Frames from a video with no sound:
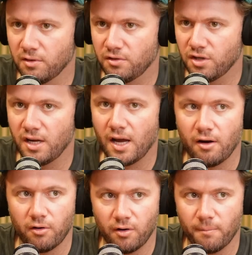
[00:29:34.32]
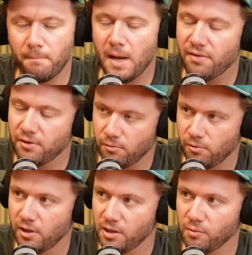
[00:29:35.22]
a GR or a Met that
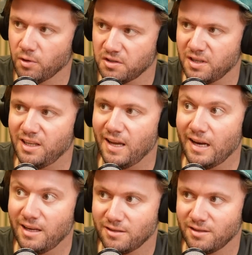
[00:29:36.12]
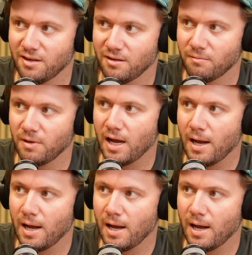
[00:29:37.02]
really wants to get into,